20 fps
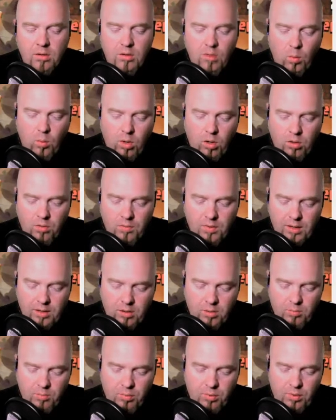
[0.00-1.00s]
The wall
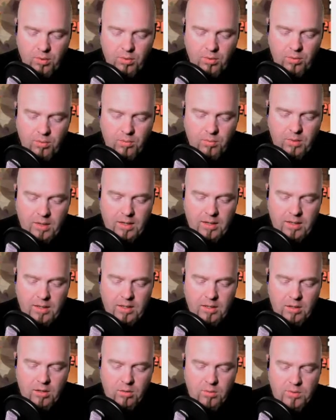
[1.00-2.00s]
wrecker broke right
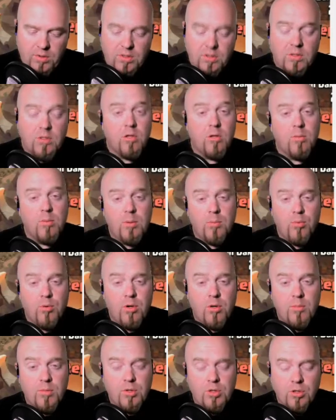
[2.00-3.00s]
here, which is a little bit
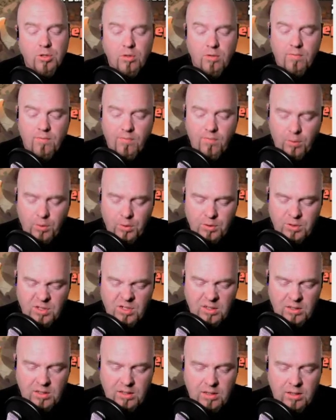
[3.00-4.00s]
premature,
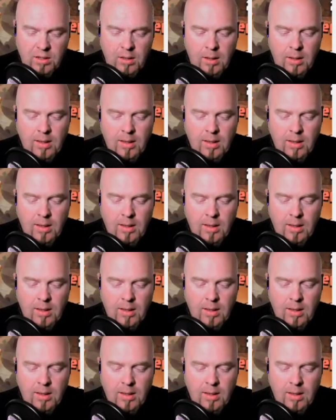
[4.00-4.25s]
unfortunately.